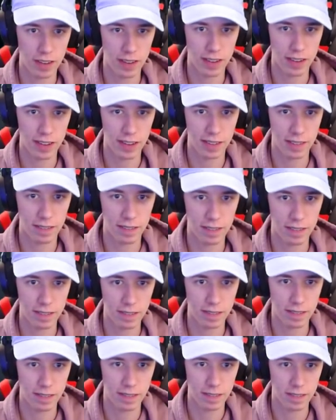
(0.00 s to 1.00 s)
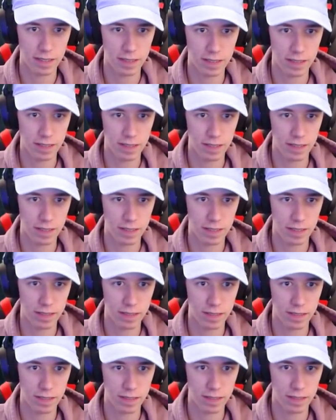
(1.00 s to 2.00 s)

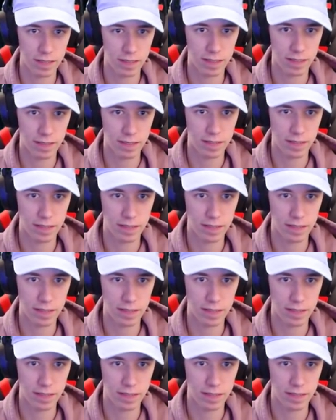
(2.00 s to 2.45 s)
(silence)